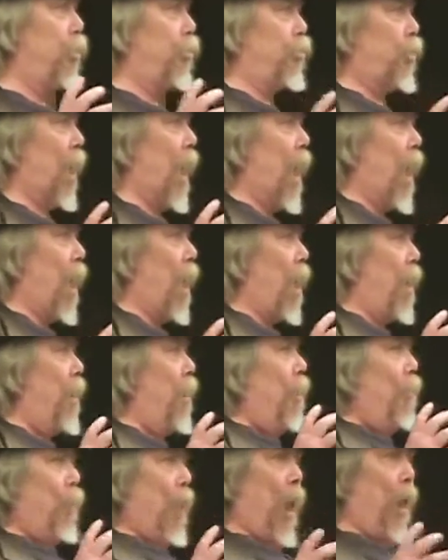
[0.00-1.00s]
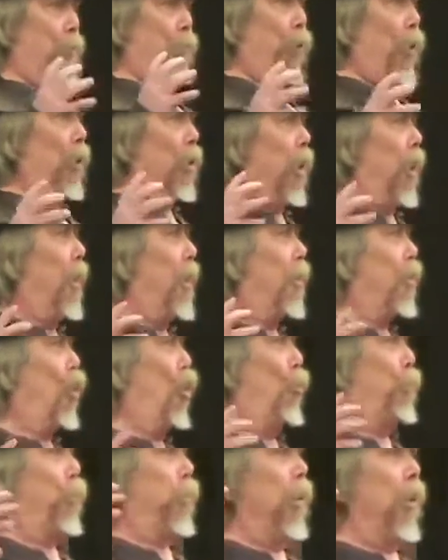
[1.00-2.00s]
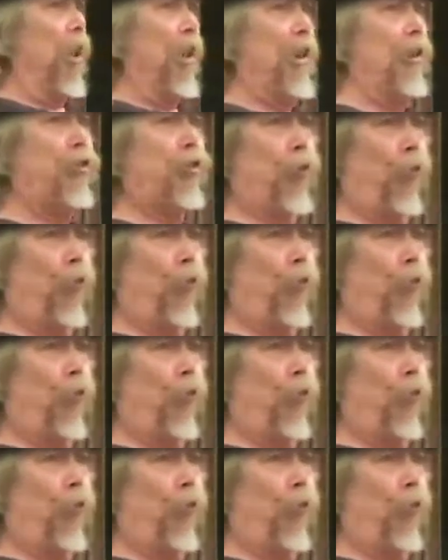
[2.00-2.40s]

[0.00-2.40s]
has had a political police